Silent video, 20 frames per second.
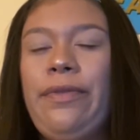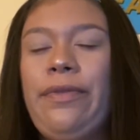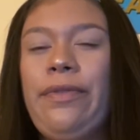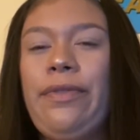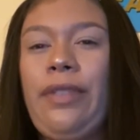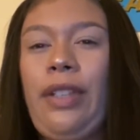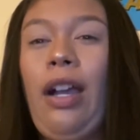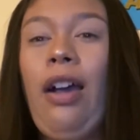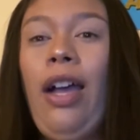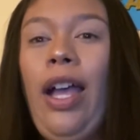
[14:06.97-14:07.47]

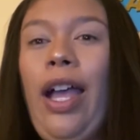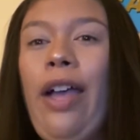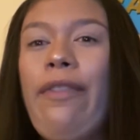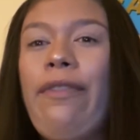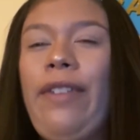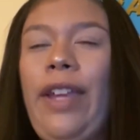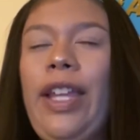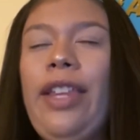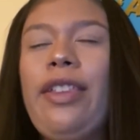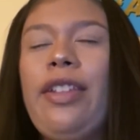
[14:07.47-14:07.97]
I'll have
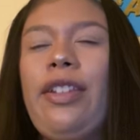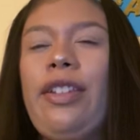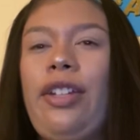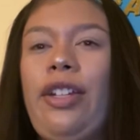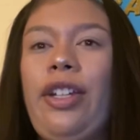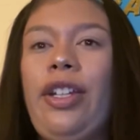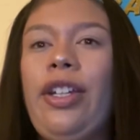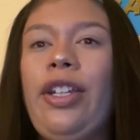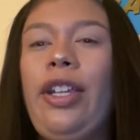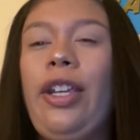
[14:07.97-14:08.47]
faith in
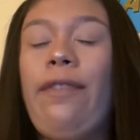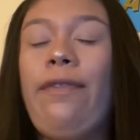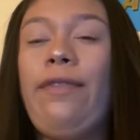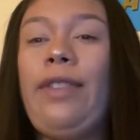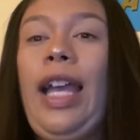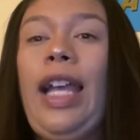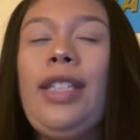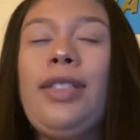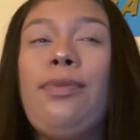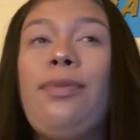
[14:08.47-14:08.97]
her. If
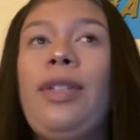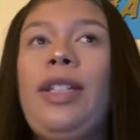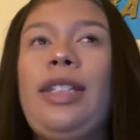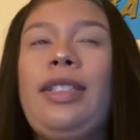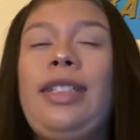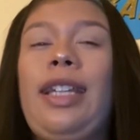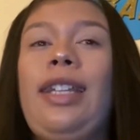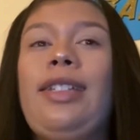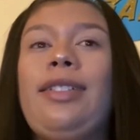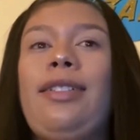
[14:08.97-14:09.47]
that's what it
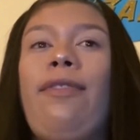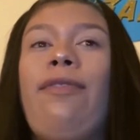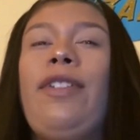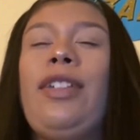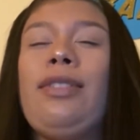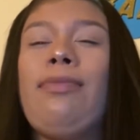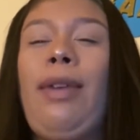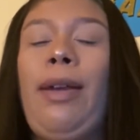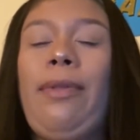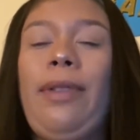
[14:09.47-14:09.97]
takes to
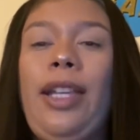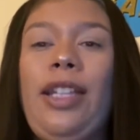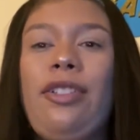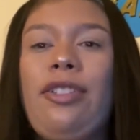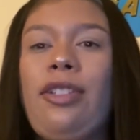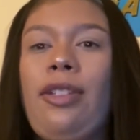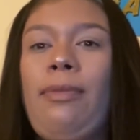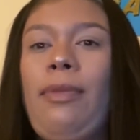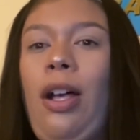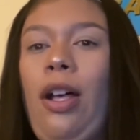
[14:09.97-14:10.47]
fix my
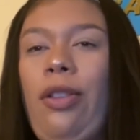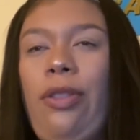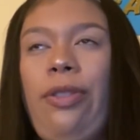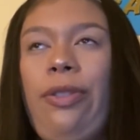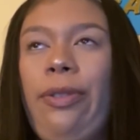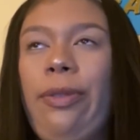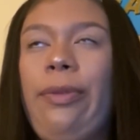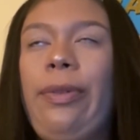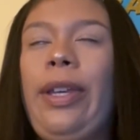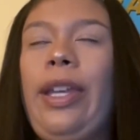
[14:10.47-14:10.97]
relationship, I'll
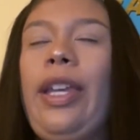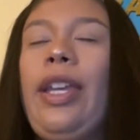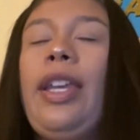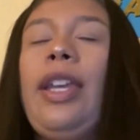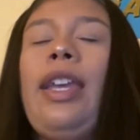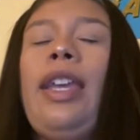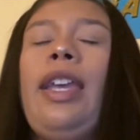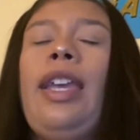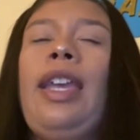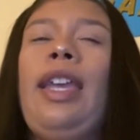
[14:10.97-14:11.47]
do it.
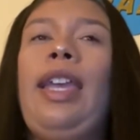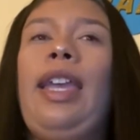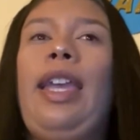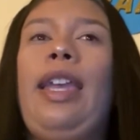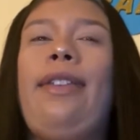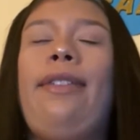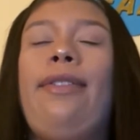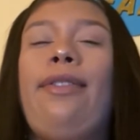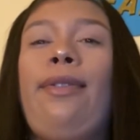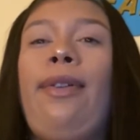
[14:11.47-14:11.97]

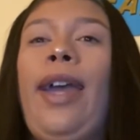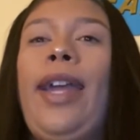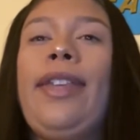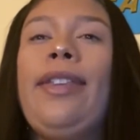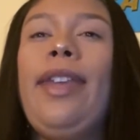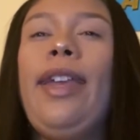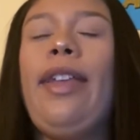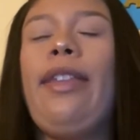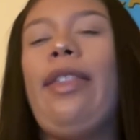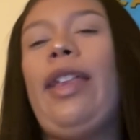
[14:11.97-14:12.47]
And so I
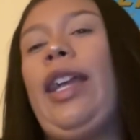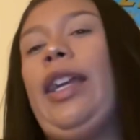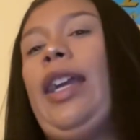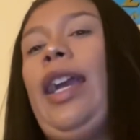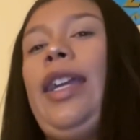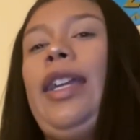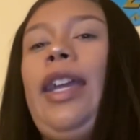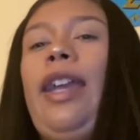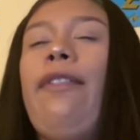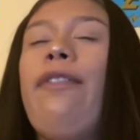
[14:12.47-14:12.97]
did. Like,
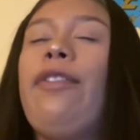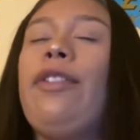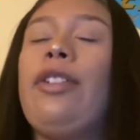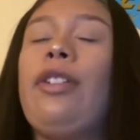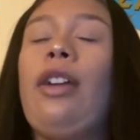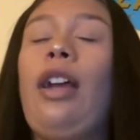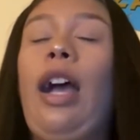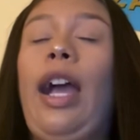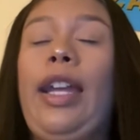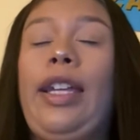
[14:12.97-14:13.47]
I gave her
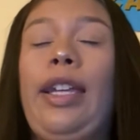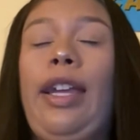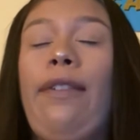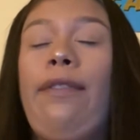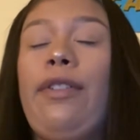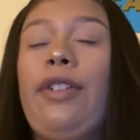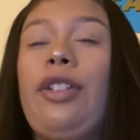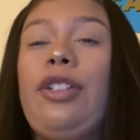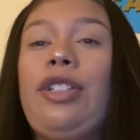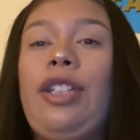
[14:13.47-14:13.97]

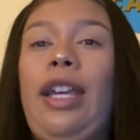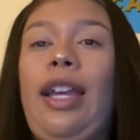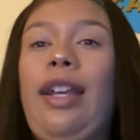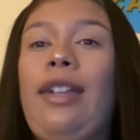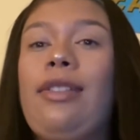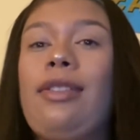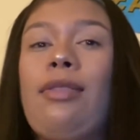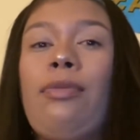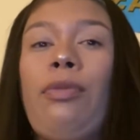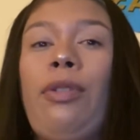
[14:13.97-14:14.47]
a
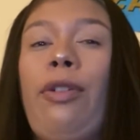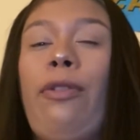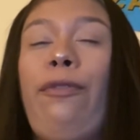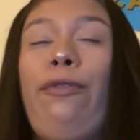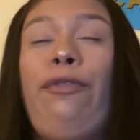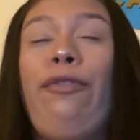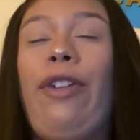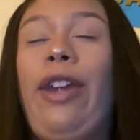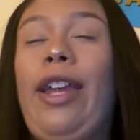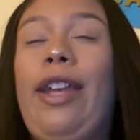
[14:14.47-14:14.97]
chance. We're
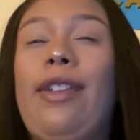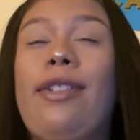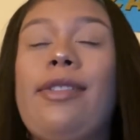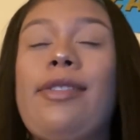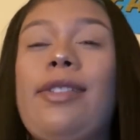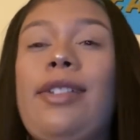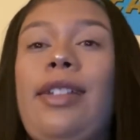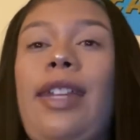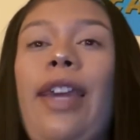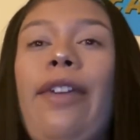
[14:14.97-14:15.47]

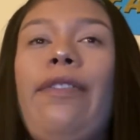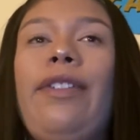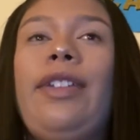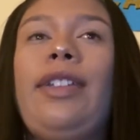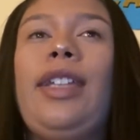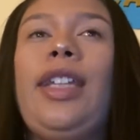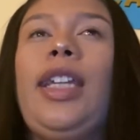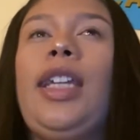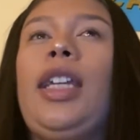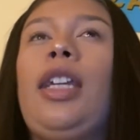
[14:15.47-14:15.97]
friends and
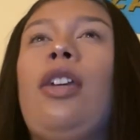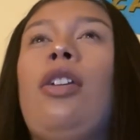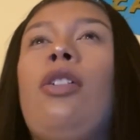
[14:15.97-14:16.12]
everything.